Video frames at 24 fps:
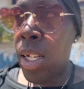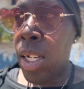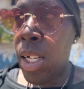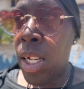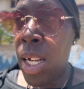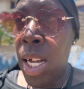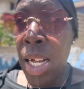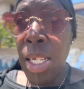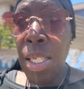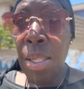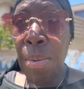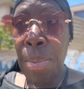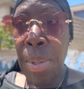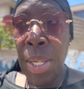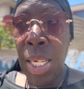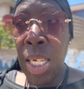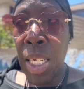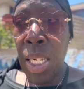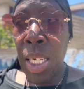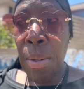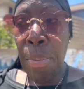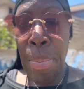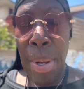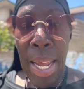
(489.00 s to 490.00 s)

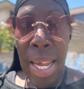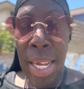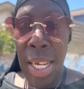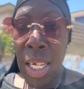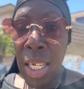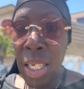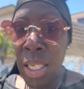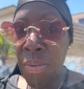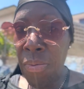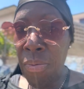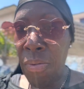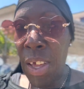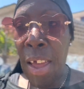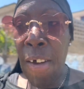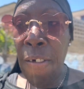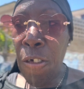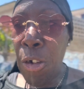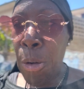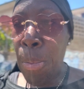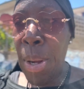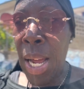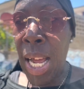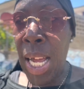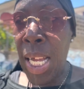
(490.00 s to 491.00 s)
husband pays for
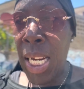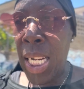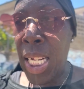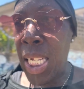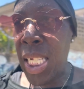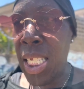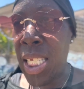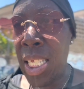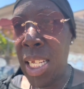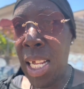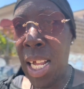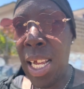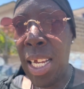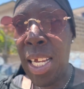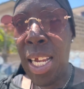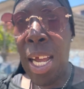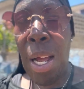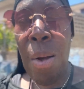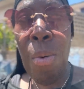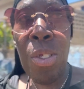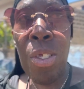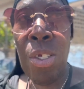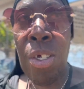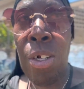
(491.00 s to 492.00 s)
everything. It's like,
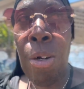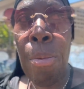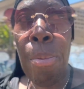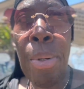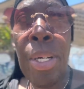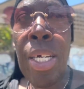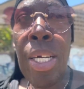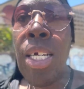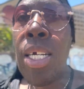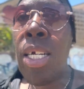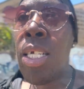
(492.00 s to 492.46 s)
I was on a bus